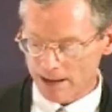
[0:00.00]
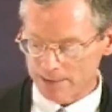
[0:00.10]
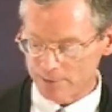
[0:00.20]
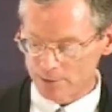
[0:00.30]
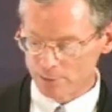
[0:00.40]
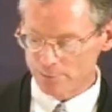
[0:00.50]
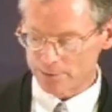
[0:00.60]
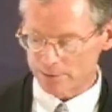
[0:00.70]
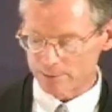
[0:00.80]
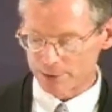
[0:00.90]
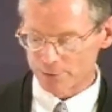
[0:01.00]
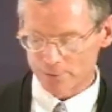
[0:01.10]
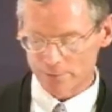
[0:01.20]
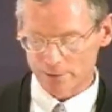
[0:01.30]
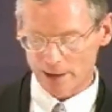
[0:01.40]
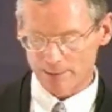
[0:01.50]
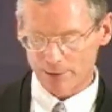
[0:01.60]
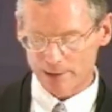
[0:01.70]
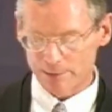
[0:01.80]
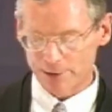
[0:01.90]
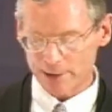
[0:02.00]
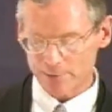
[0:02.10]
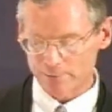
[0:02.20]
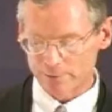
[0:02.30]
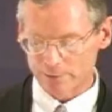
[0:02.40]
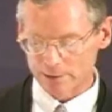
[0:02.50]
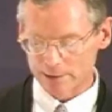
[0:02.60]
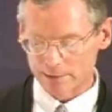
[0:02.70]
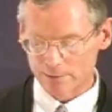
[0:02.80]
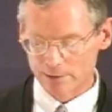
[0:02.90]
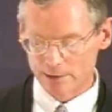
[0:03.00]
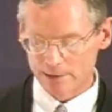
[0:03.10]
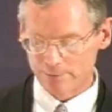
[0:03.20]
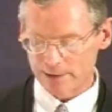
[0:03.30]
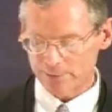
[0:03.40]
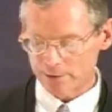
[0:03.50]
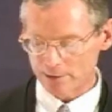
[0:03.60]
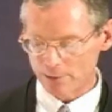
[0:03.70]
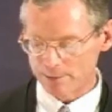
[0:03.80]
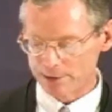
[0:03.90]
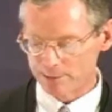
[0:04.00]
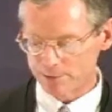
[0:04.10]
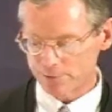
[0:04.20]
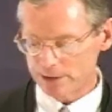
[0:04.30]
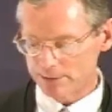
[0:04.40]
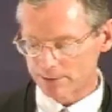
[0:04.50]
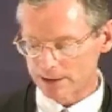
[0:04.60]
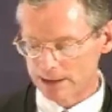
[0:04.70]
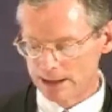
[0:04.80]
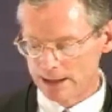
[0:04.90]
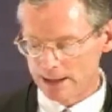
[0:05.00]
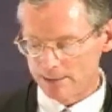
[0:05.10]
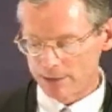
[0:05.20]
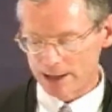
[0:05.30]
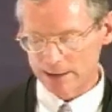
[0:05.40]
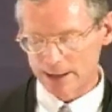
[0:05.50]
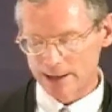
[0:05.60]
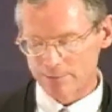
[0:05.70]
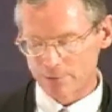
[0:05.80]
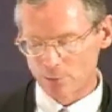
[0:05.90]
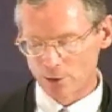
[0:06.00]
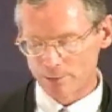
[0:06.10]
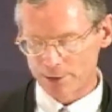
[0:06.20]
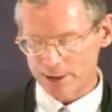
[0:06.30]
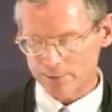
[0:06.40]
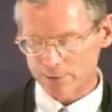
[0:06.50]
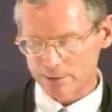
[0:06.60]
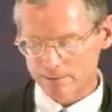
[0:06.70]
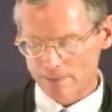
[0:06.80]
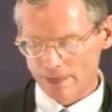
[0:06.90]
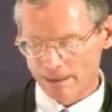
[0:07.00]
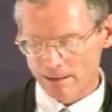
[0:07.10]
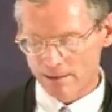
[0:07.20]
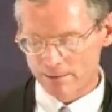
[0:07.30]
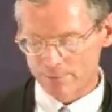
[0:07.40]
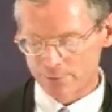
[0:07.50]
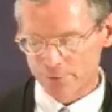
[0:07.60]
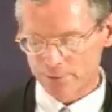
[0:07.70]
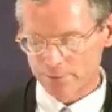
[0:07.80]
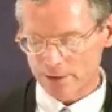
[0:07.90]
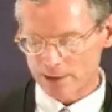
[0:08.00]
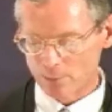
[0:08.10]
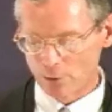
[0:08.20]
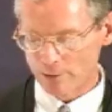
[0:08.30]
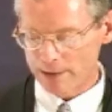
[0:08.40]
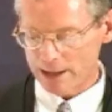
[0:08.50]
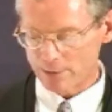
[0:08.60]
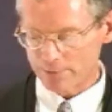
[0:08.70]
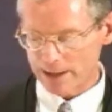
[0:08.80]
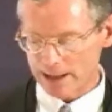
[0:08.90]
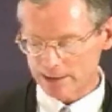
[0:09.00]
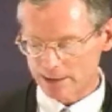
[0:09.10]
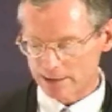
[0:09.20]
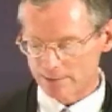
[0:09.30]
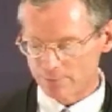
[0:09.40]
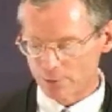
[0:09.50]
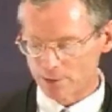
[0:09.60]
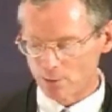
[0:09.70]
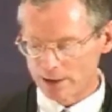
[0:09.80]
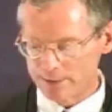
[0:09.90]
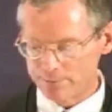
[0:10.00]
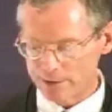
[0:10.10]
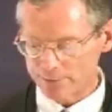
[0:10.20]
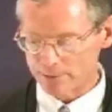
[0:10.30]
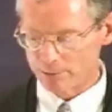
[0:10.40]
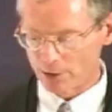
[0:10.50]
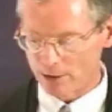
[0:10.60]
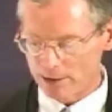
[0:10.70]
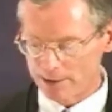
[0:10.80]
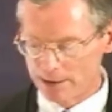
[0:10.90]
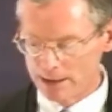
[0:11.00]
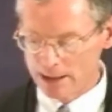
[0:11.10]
and to use it to purchase and operate production facilities, invest in equipment and machinery, and buy land for war production. The First and Second War Powers Act in 1941 vested broad